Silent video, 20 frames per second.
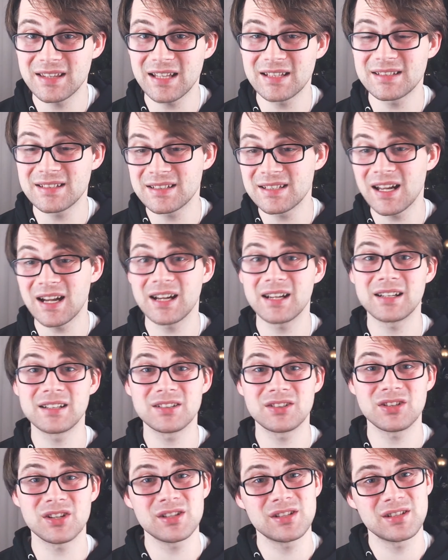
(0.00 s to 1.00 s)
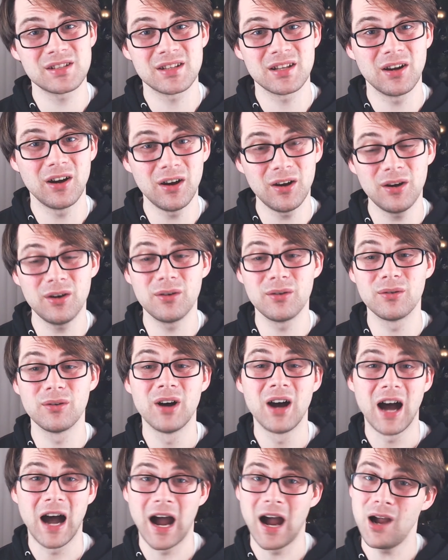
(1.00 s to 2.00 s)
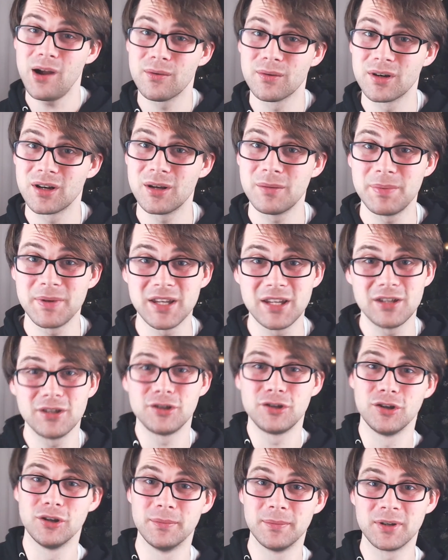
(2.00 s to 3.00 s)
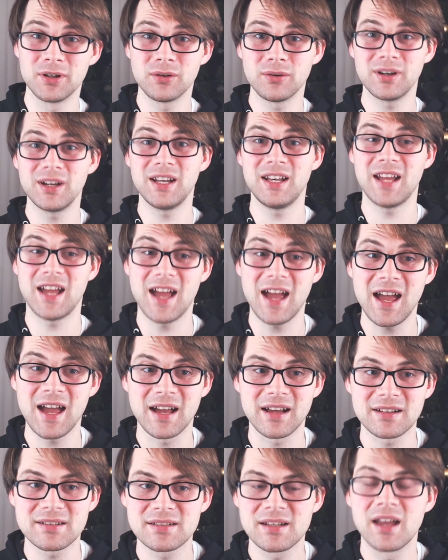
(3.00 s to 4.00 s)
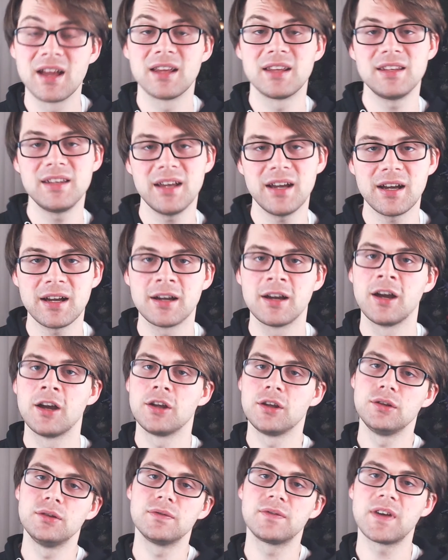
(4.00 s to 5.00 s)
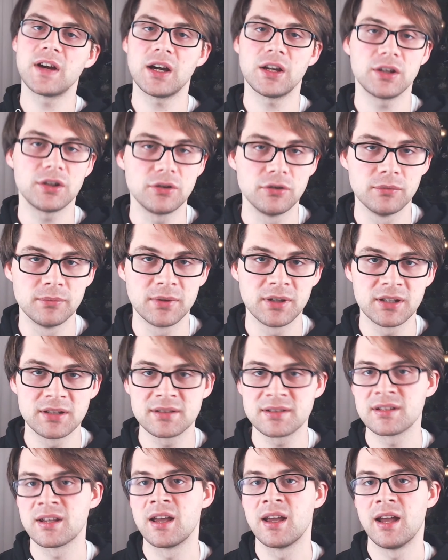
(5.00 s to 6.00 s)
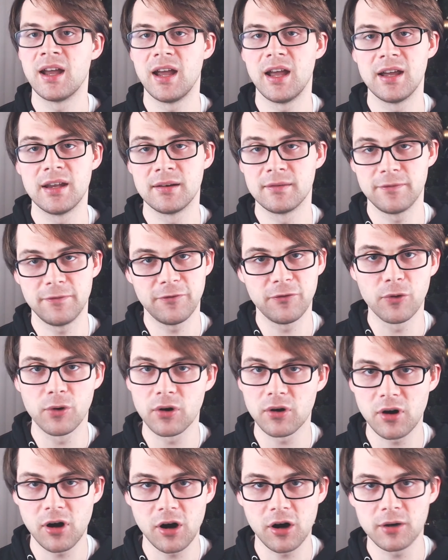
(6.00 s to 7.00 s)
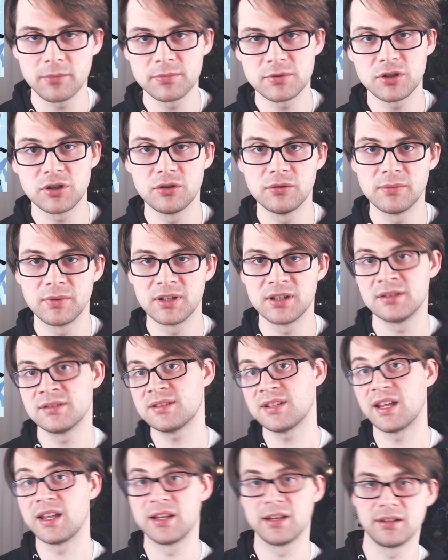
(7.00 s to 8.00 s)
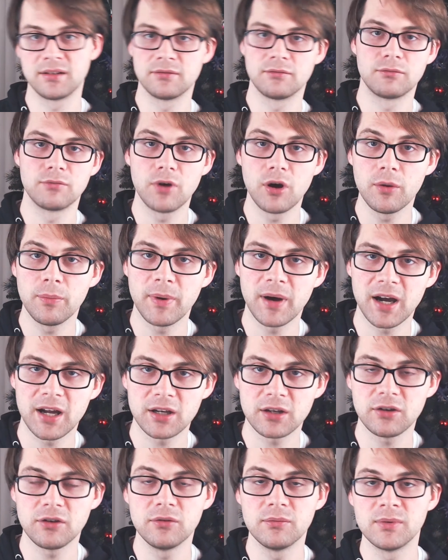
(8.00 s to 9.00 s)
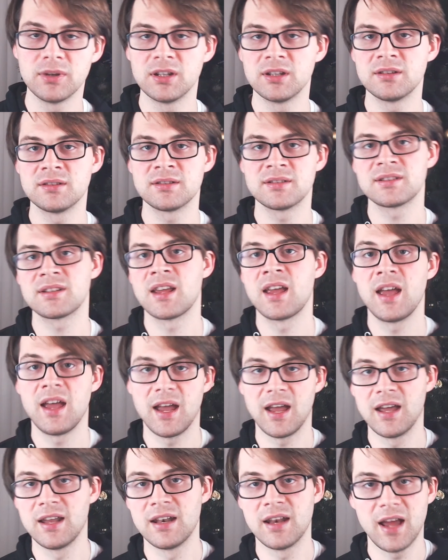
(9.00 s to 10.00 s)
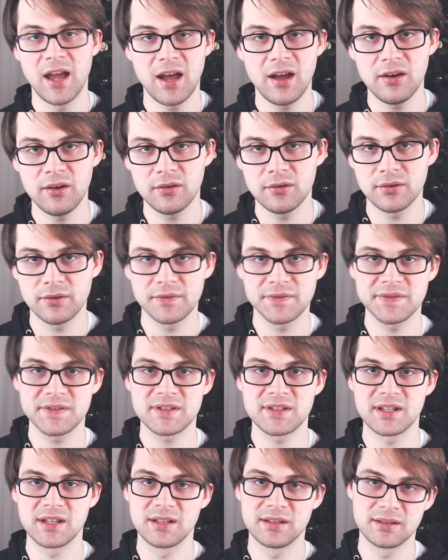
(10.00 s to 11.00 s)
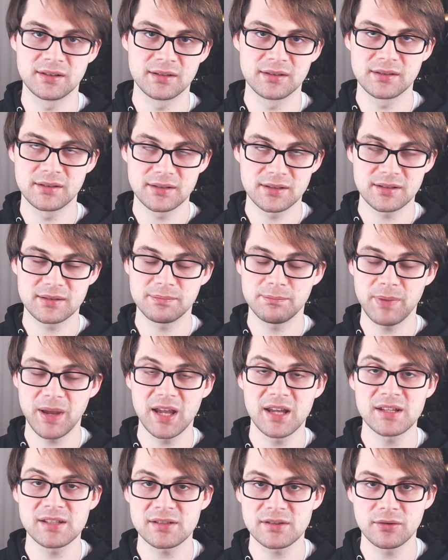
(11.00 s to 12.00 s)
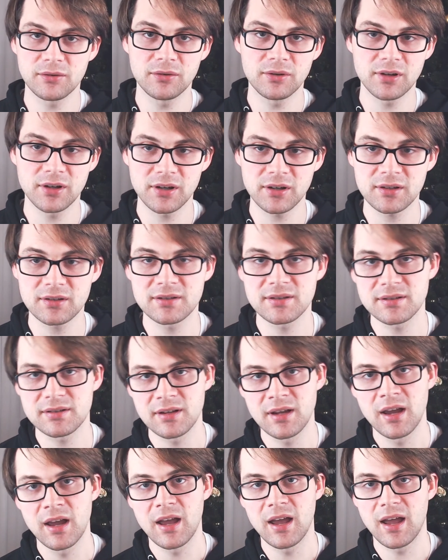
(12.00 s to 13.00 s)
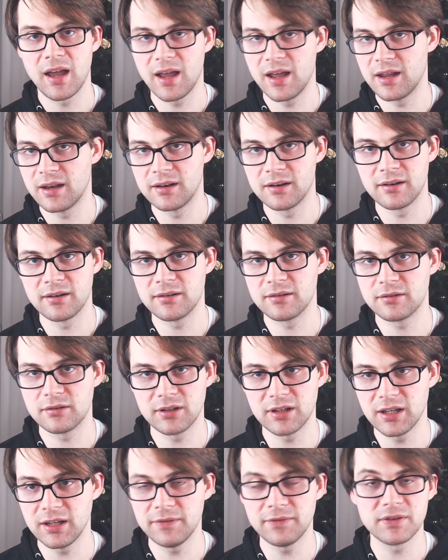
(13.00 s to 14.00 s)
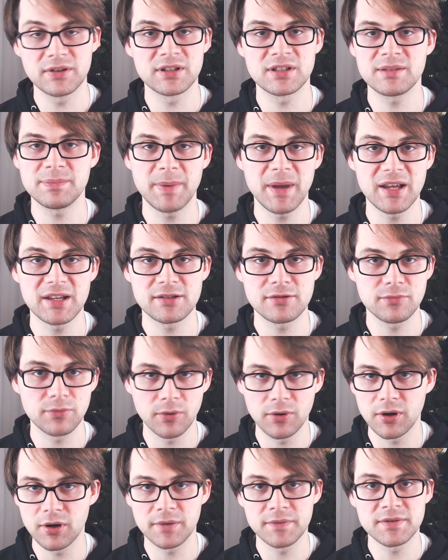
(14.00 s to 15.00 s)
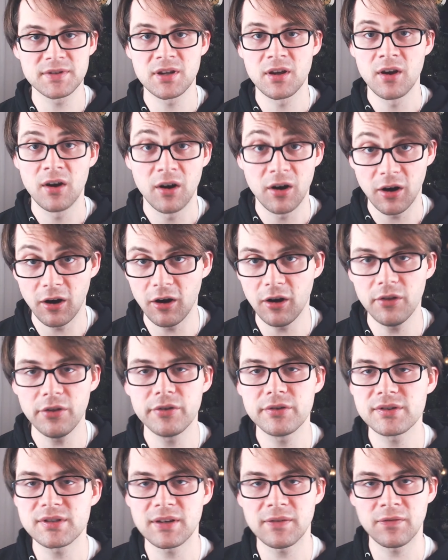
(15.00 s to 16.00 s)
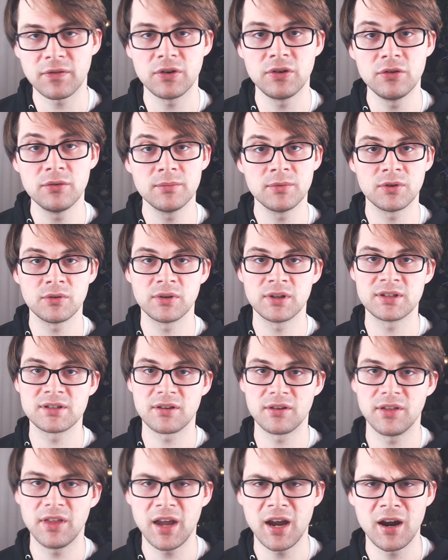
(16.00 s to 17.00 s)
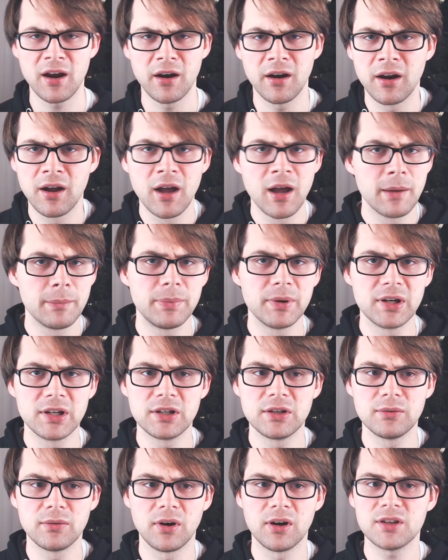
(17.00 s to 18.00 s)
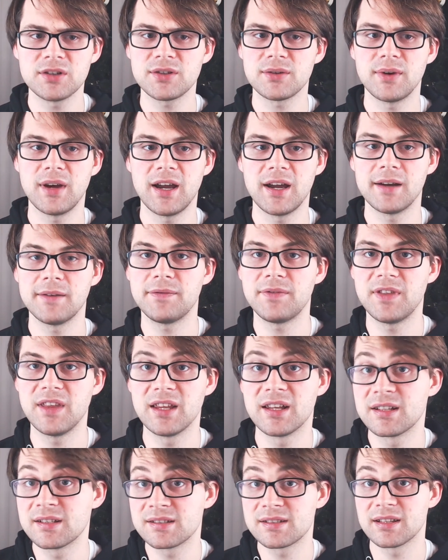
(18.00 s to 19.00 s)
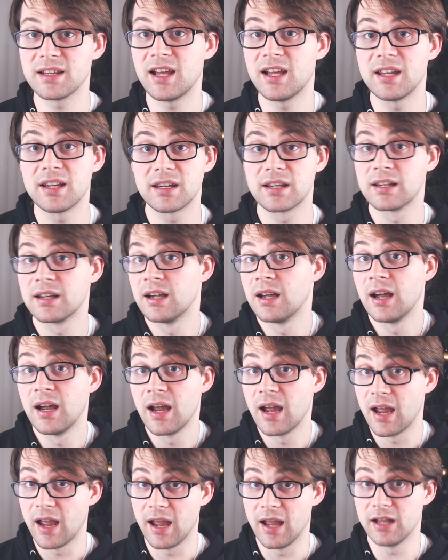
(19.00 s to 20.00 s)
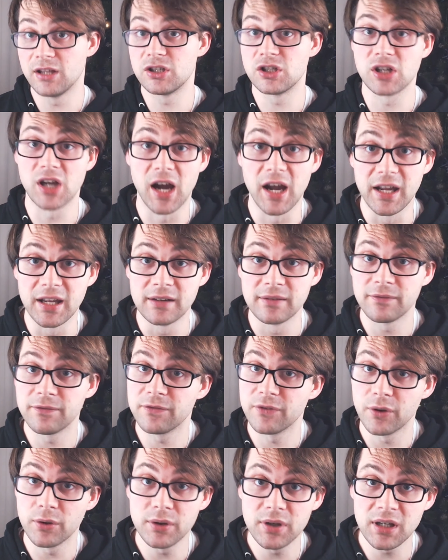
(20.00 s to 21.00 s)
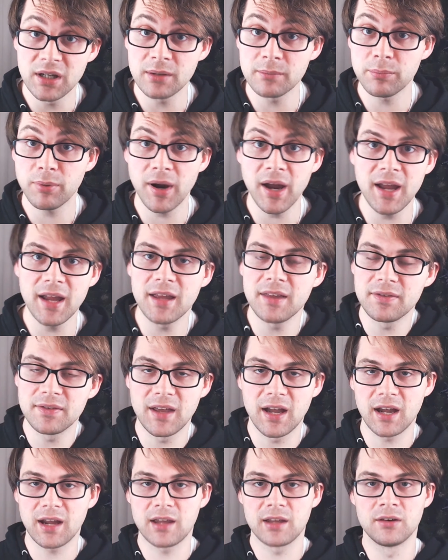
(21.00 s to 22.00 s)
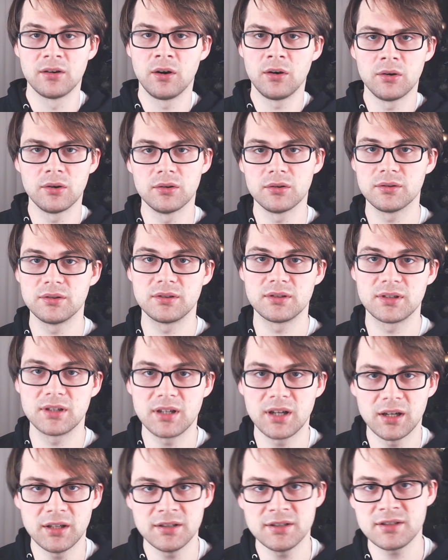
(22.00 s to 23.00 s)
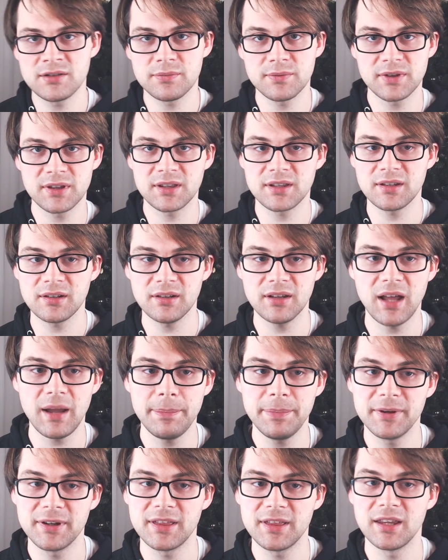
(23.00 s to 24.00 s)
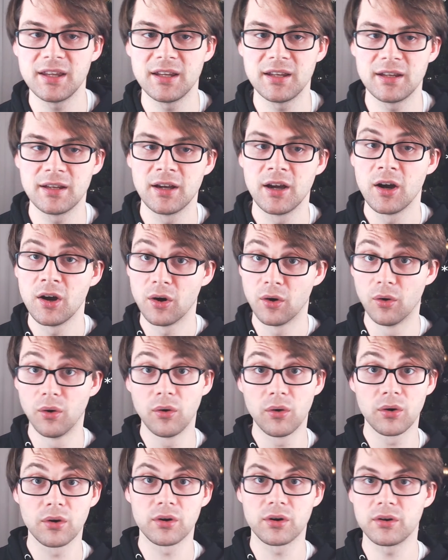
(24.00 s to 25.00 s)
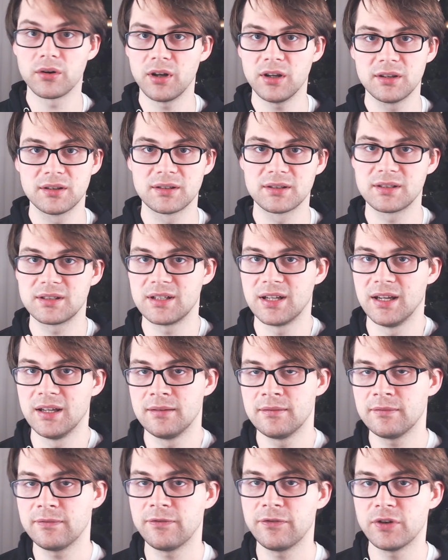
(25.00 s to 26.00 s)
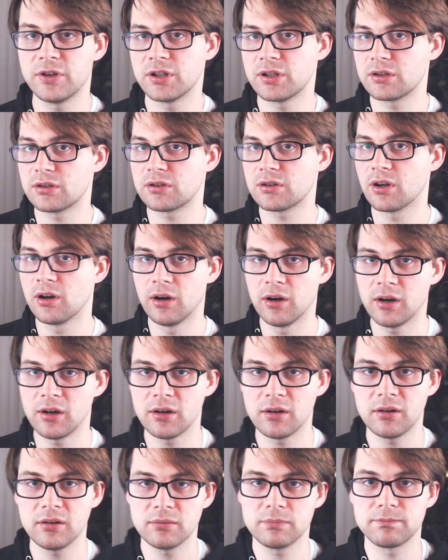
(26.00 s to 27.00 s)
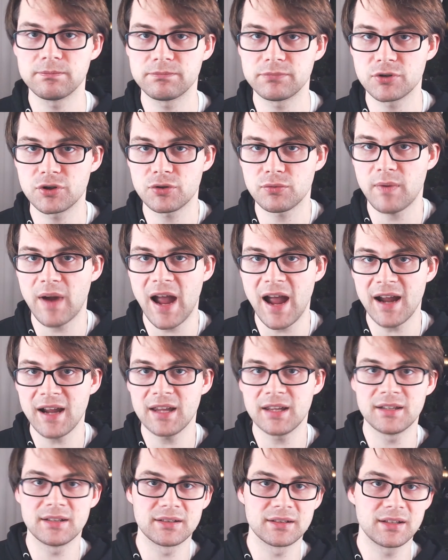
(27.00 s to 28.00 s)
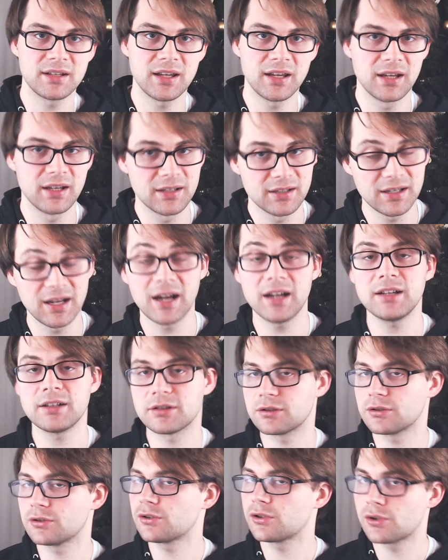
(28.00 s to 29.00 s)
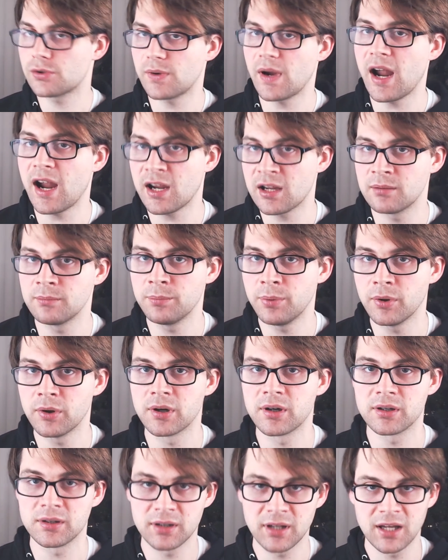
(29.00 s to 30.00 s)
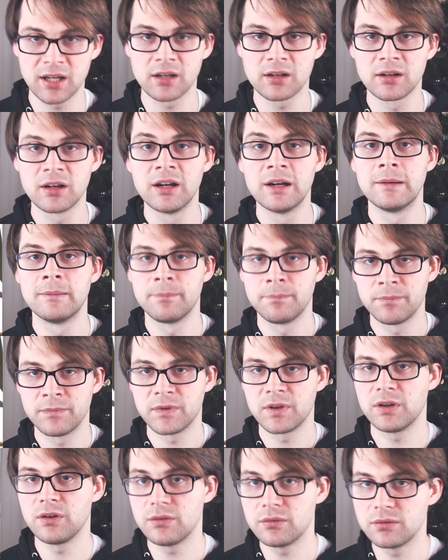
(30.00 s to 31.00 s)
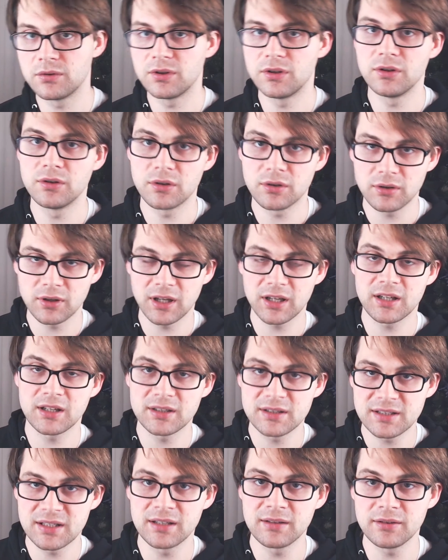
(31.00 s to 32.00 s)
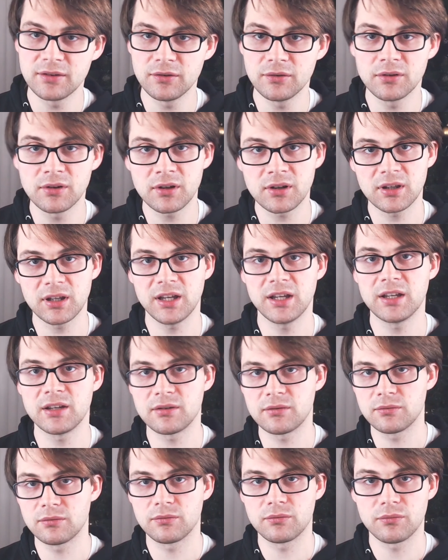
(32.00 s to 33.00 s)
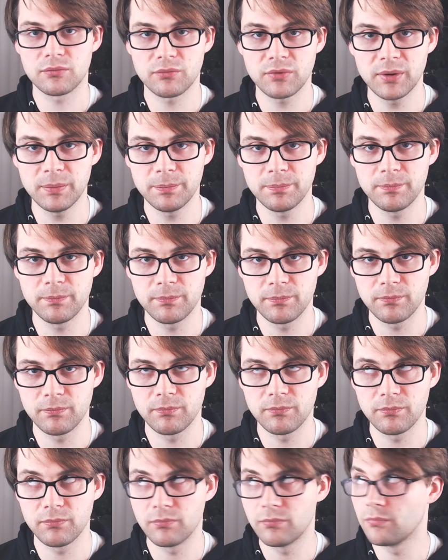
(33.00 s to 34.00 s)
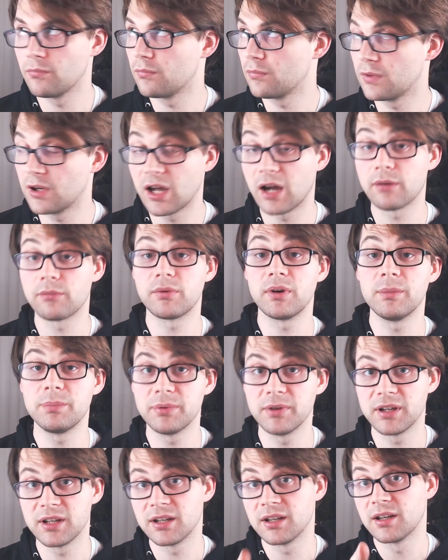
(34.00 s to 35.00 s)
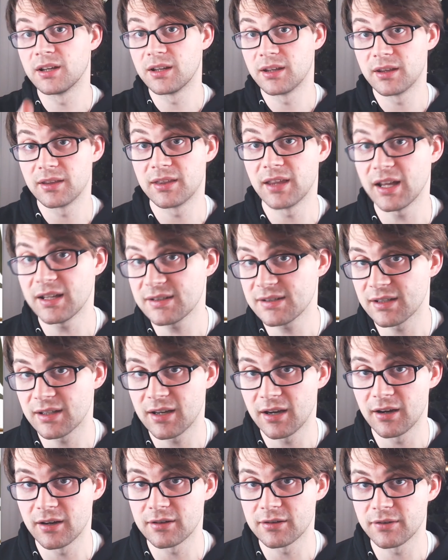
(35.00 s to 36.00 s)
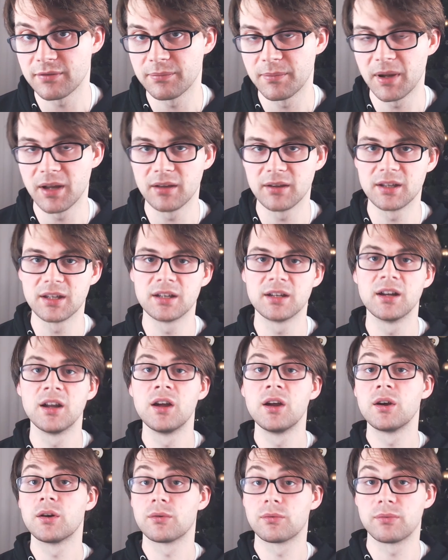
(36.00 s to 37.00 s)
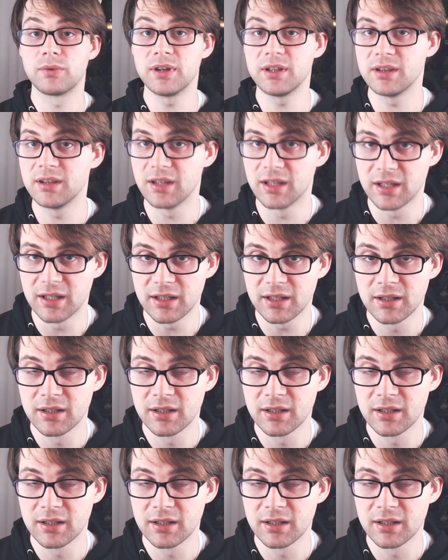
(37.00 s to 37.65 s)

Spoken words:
not just, oh, I want to be humanoid X. Yeah, you've got humans and four-armed humans and robot humans and elves and space orcs and even space dwarves. All those different humanoids are there, but you also have things like a giant floating brain that can hold guns with telepathy, or a 10-foot tall dragonkin, not dragonborn. Like you're like you look like not Ripley. That's the character from Alien. Ridley